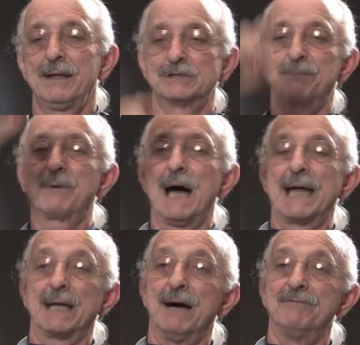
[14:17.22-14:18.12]
There's a
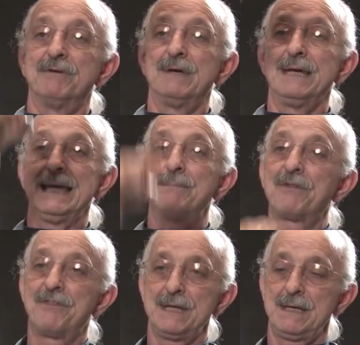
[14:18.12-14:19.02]
plot of
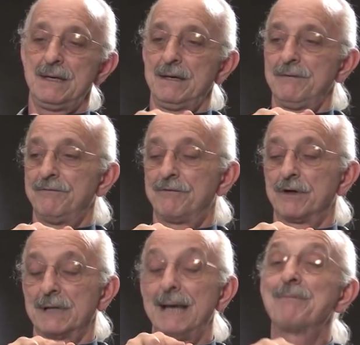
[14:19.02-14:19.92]
empathizing
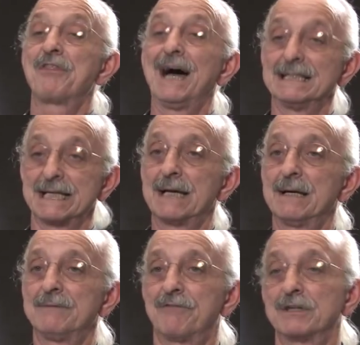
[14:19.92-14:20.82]

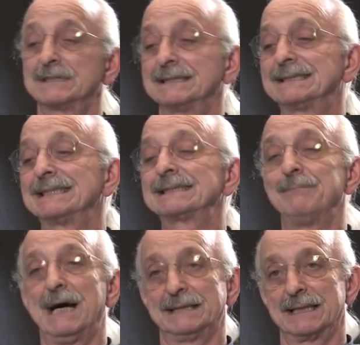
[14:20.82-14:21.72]
versus
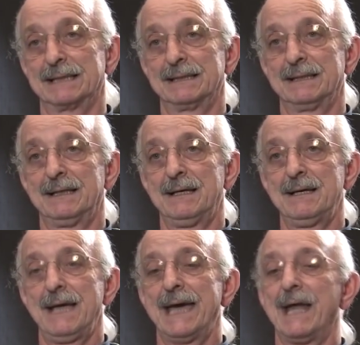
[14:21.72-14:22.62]
systemizing.
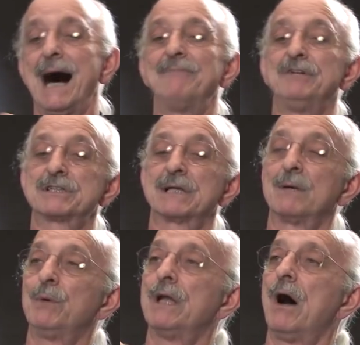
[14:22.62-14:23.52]
And
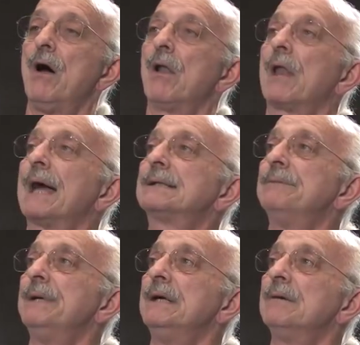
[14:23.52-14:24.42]
obviously we'd all like
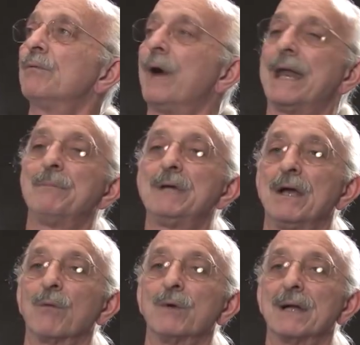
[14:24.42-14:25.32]
to be right up
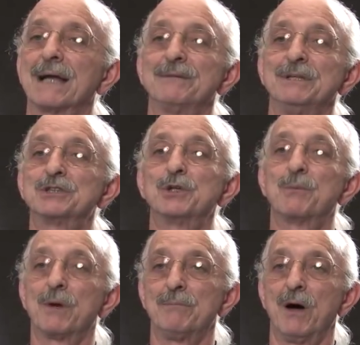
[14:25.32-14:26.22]
here. We'd like to be
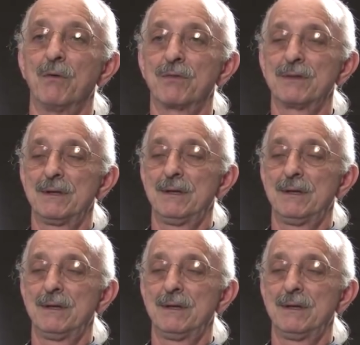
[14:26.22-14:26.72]
super at both.